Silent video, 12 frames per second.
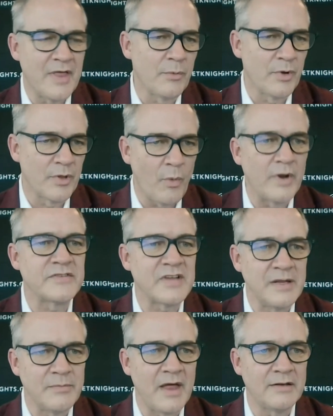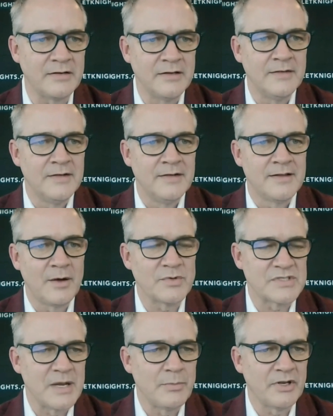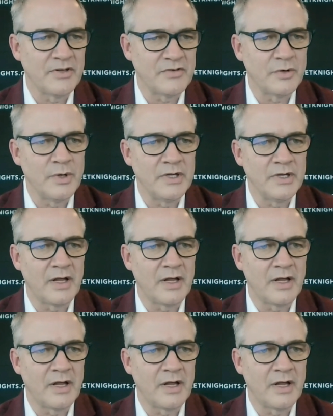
They were the one team that, that was able to do it.